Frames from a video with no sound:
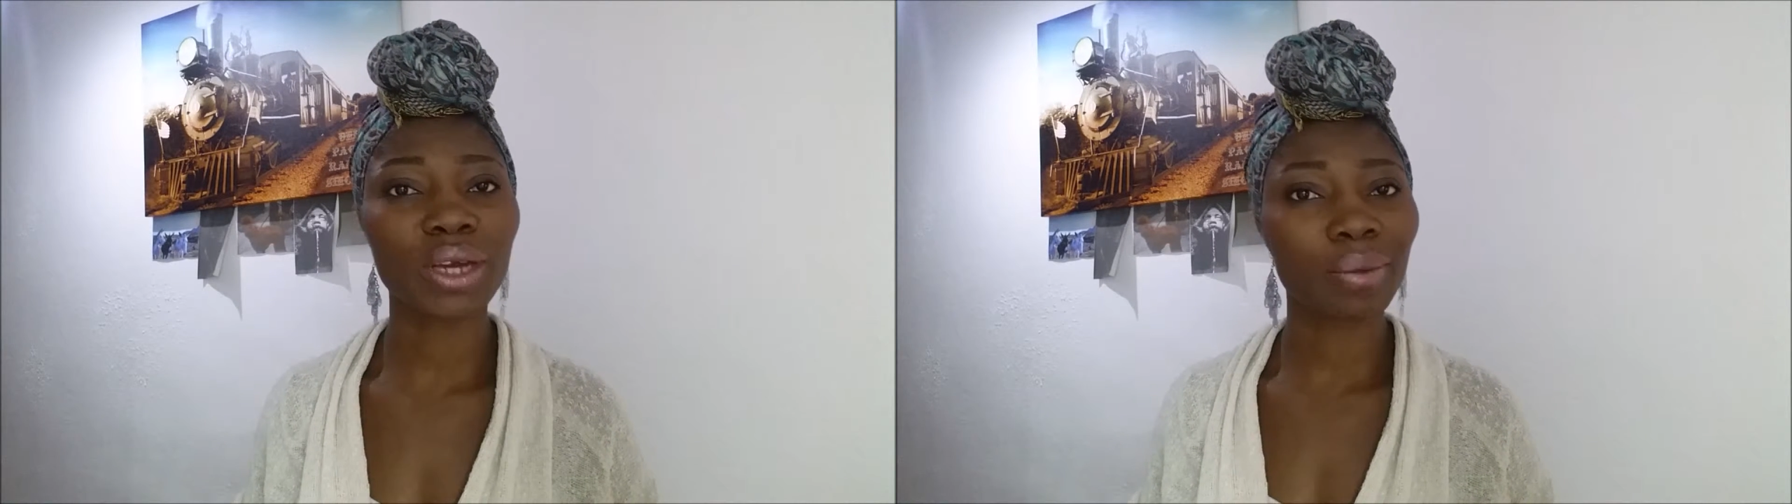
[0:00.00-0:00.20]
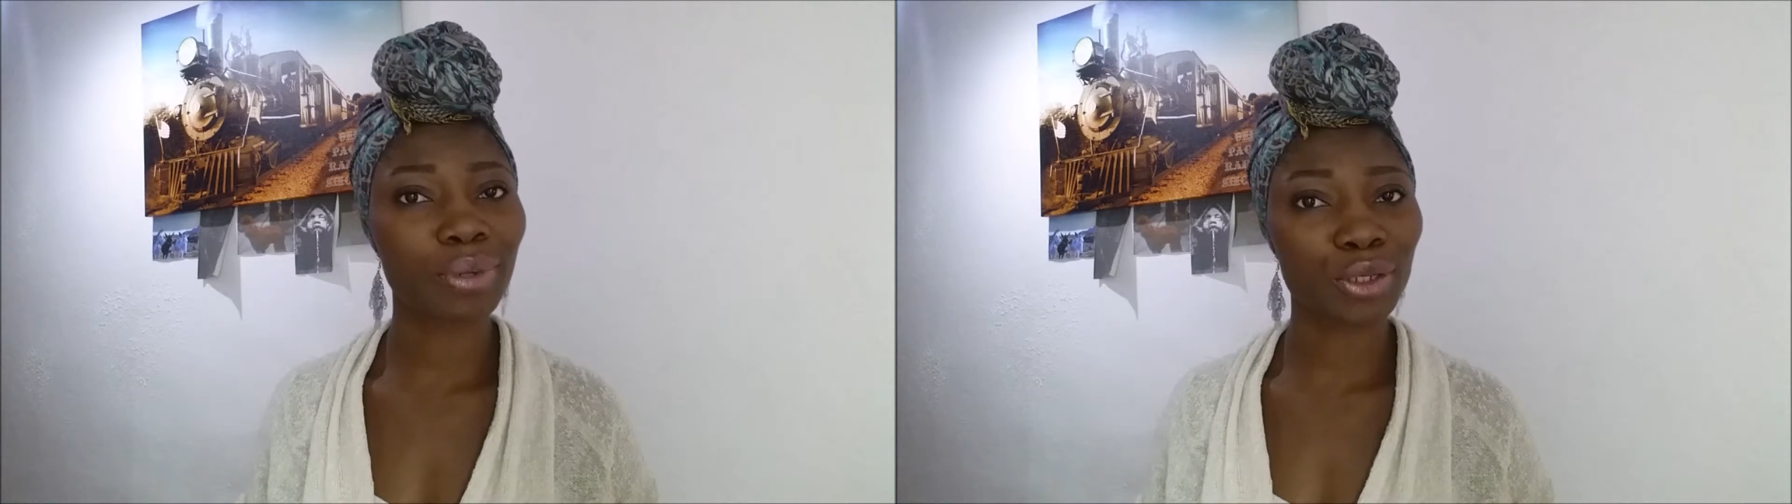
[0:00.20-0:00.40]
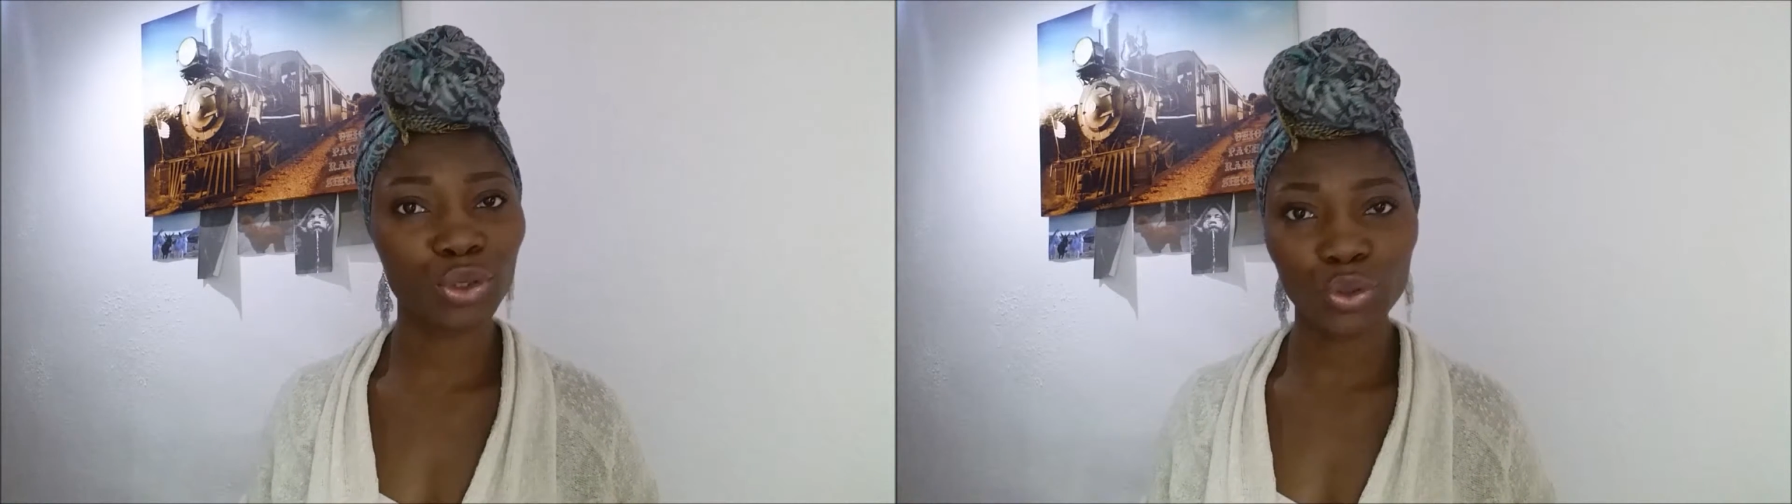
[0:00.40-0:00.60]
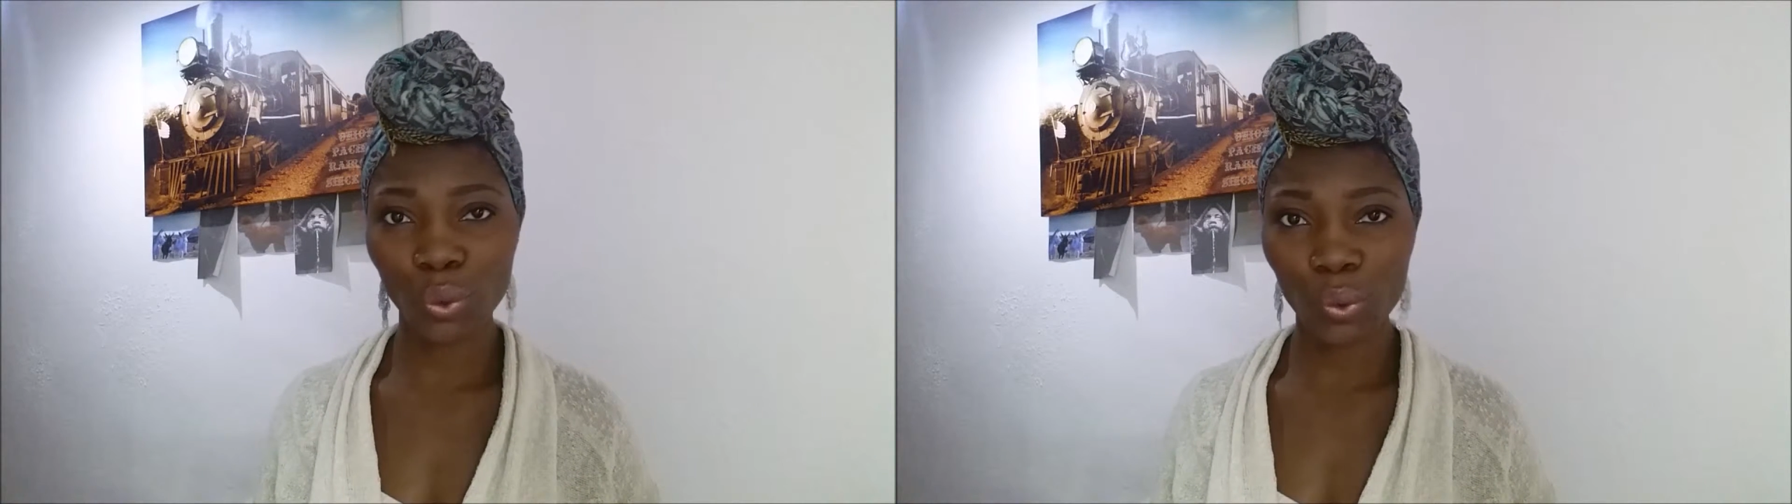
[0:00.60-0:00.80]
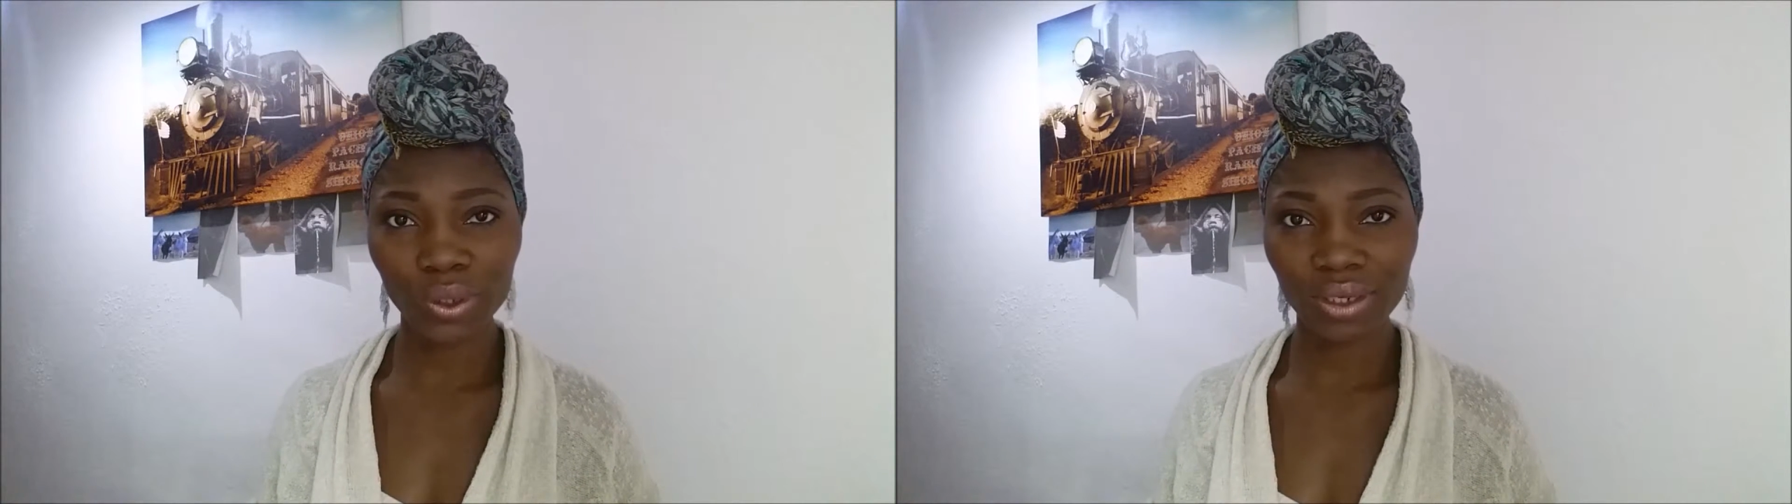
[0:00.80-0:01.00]
we are being
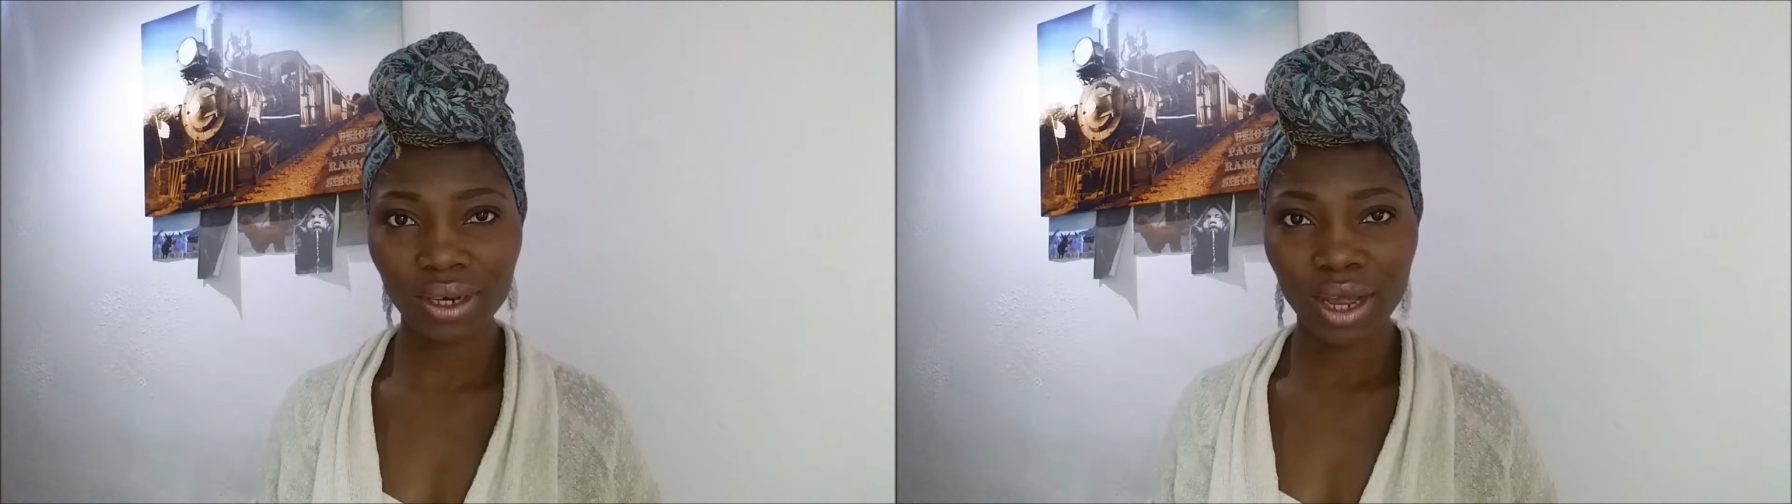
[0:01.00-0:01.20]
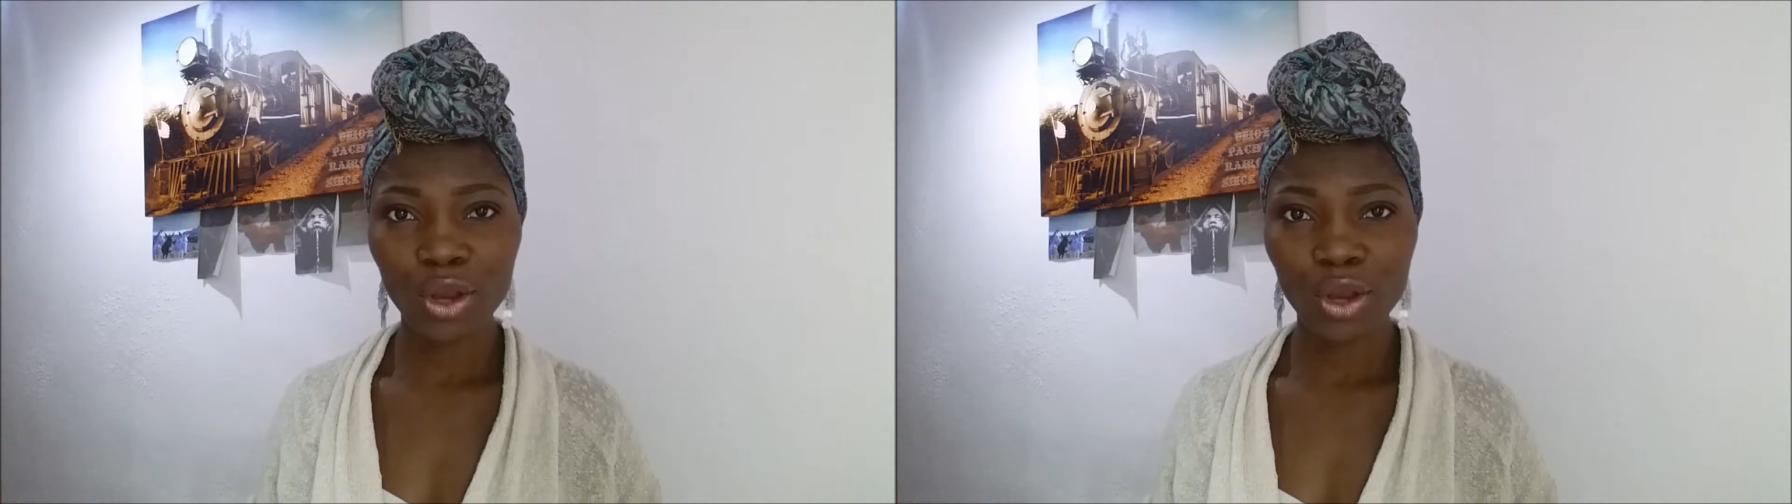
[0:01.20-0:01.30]
told,